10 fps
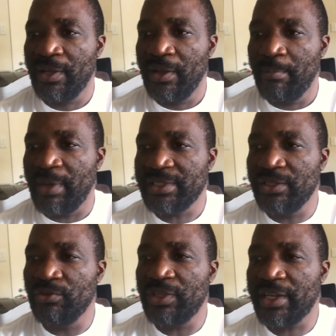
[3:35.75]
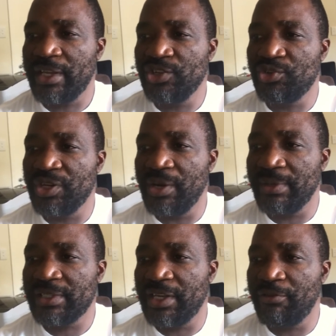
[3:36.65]
Martin Luther King Jr.
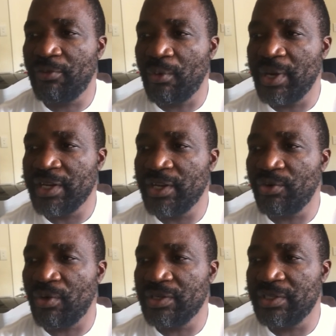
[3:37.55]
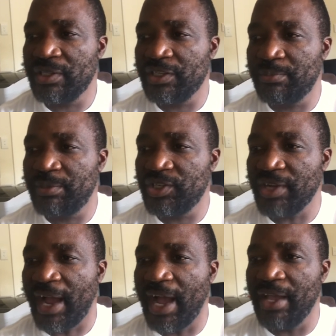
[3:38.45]
was 34 when he wrote the
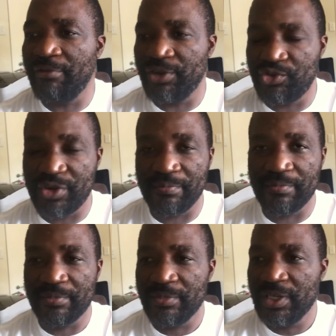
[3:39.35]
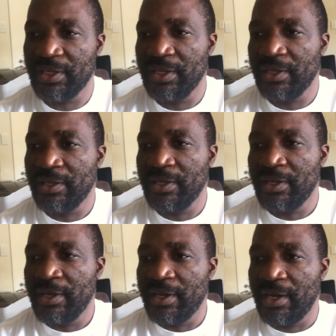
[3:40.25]
speech, I Have a Dream.
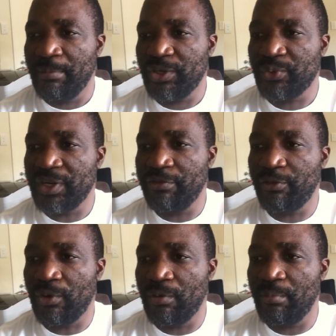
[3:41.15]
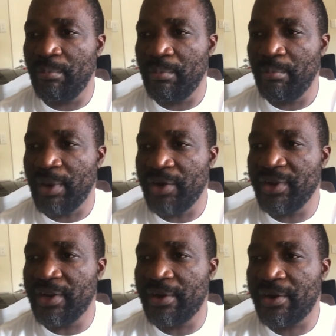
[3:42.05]
Number 24,
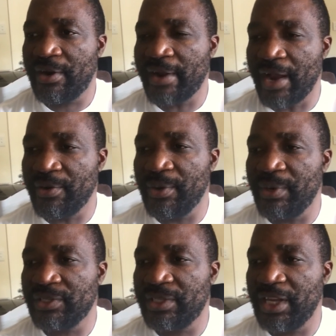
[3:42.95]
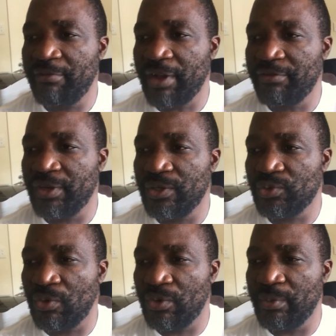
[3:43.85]
Marie Curie was 35
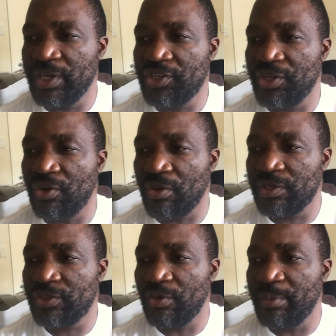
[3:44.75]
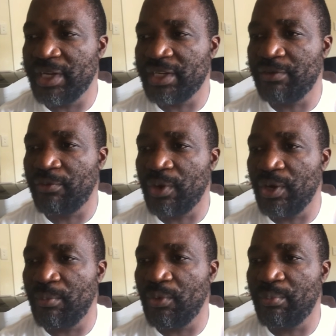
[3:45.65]
years old when she got nominated for a
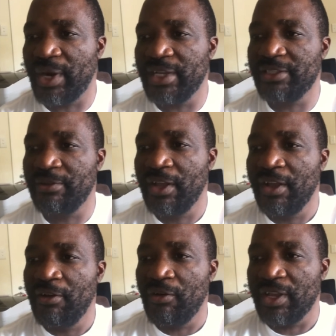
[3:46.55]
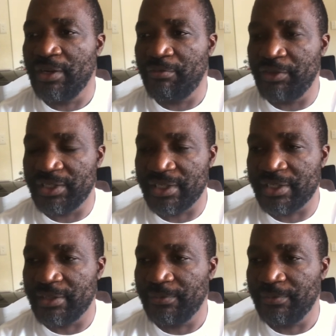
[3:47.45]
Nobel Prize in Physics.